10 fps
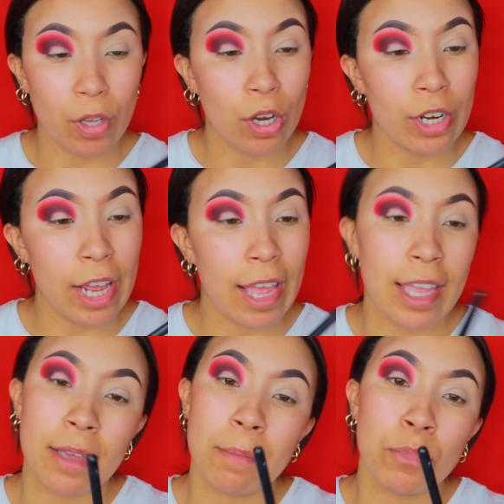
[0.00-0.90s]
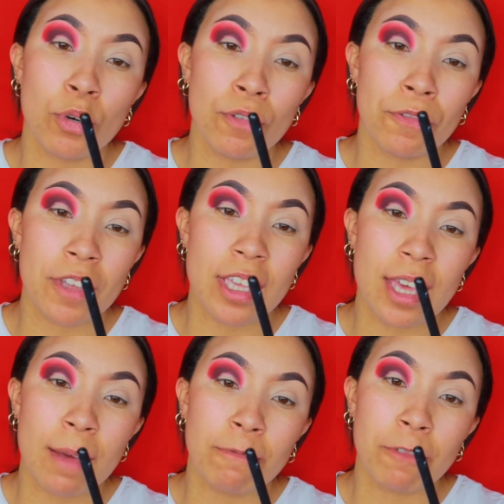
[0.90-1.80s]
on a
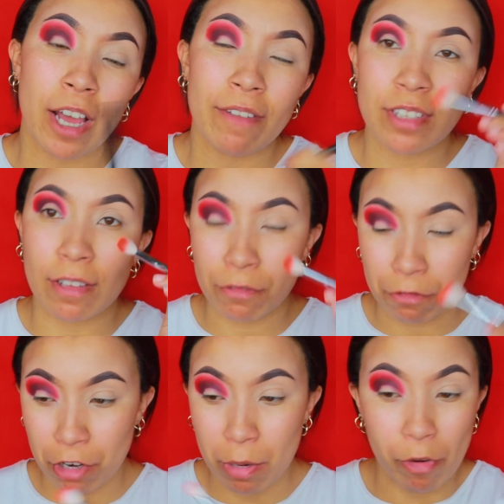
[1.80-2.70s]
Morphe M573